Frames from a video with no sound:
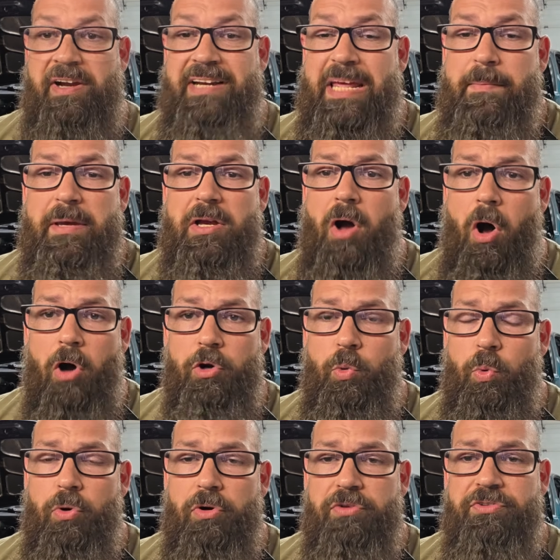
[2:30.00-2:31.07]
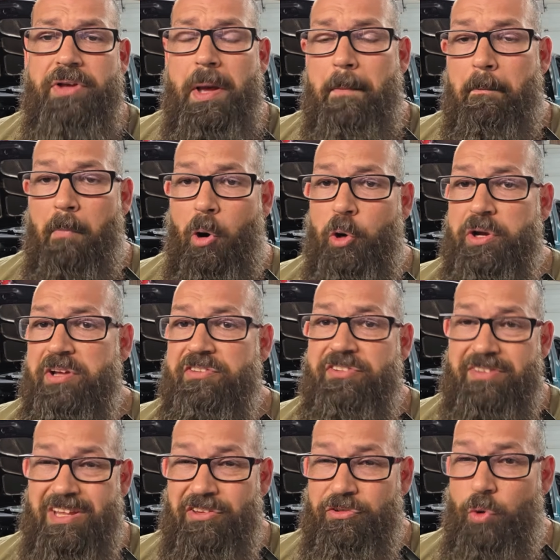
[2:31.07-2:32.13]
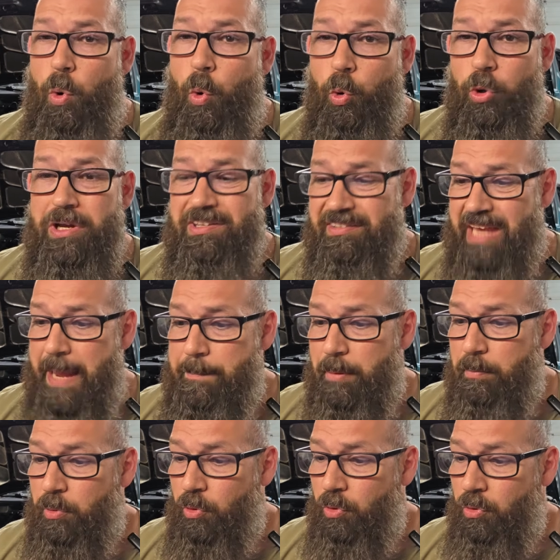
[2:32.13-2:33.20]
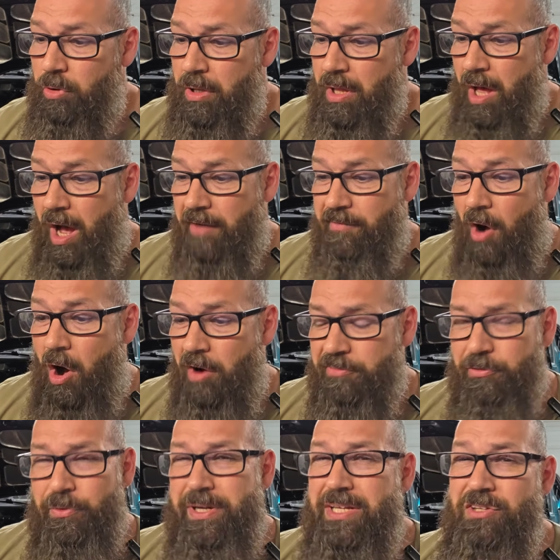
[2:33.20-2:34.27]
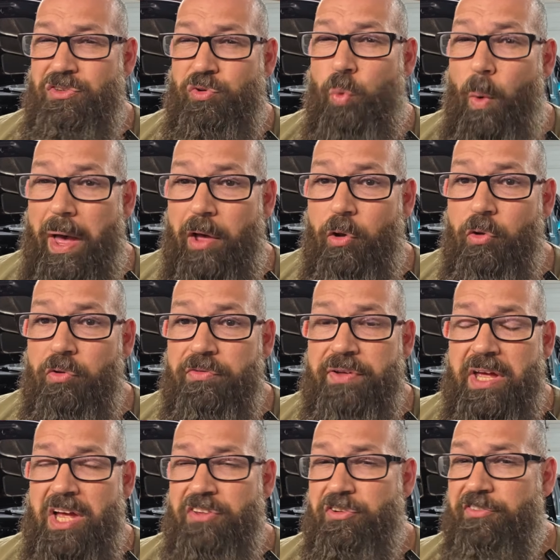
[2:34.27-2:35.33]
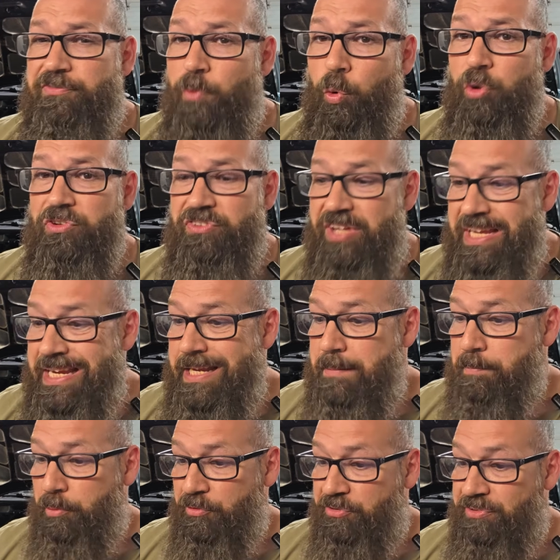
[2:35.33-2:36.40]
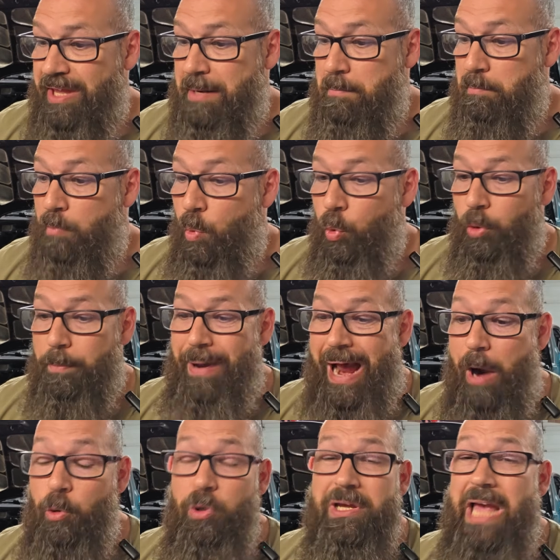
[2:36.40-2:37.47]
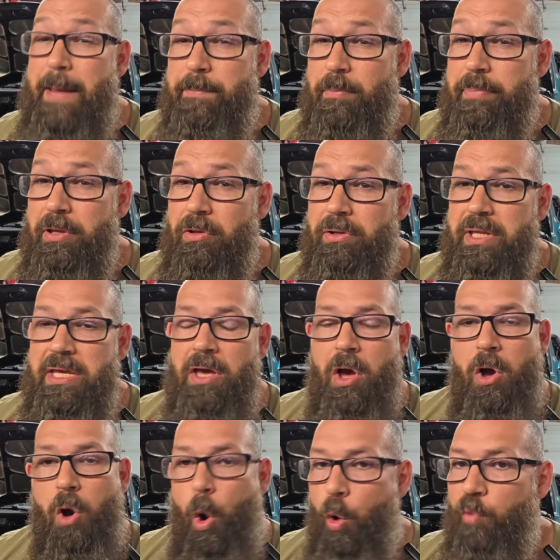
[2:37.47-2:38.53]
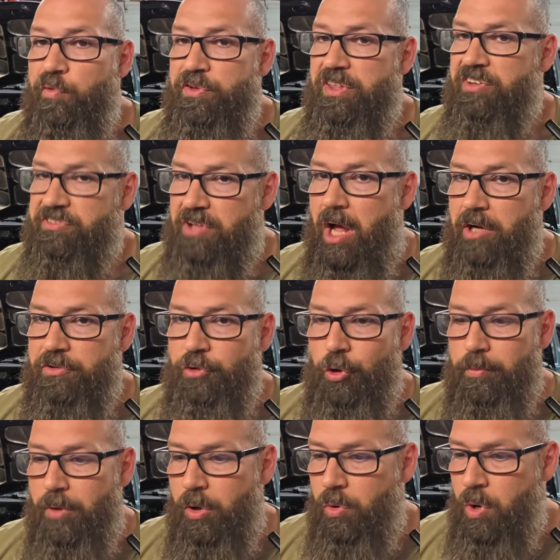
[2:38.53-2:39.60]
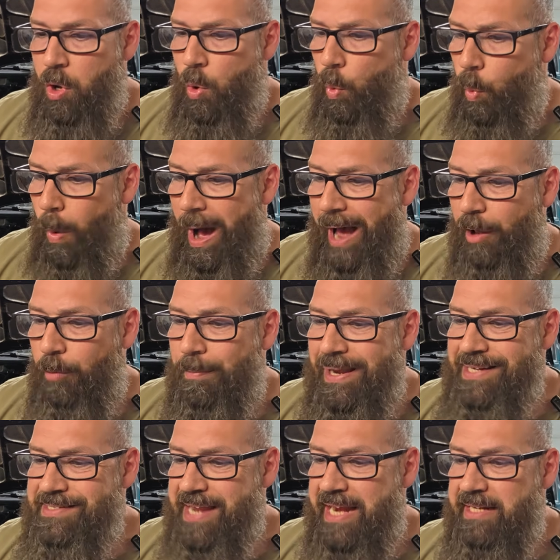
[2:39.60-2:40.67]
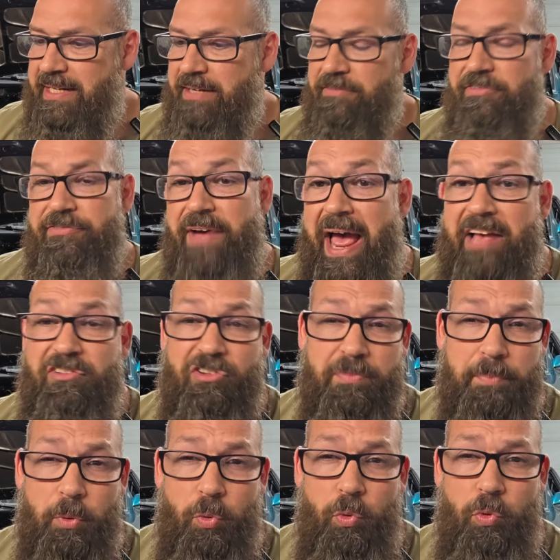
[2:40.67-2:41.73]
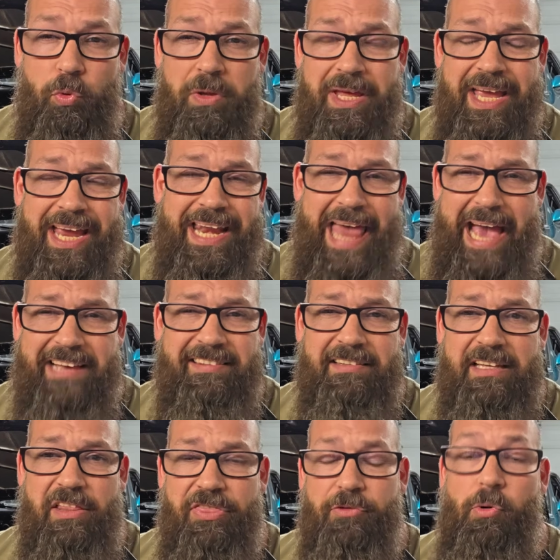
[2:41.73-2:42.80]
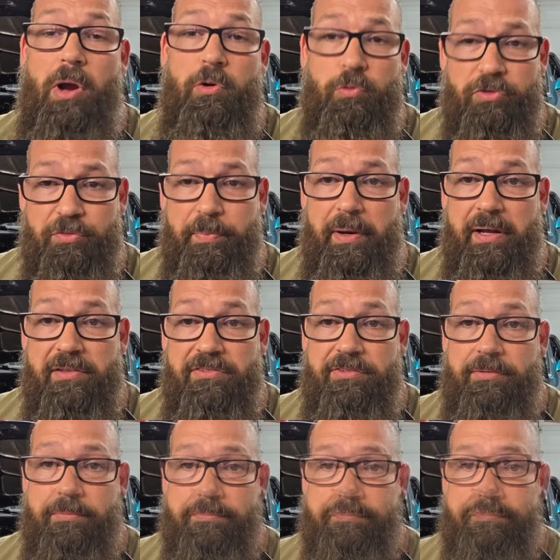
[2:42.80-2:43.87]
Dynamic Autowerx markets that this core is capable of offering 12 to 14% more power capability over the stock turbo while maintaining fast spool and excellent throttle response.